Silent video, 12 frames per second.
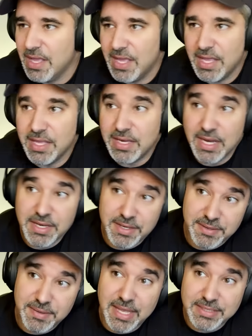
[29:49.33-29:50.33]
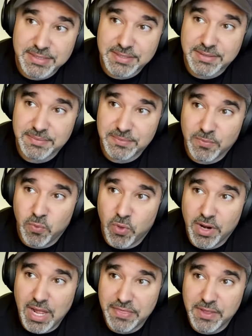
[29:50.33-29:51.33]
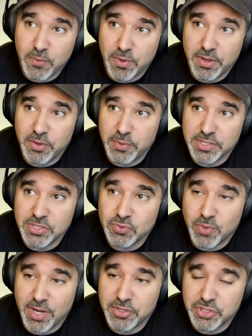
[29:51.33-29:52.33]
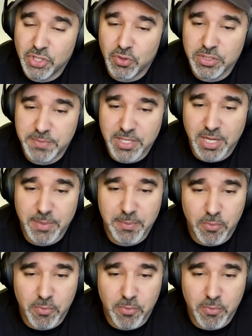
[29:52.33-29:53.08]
Right. and that's what I think one of the reasons why the show is becoming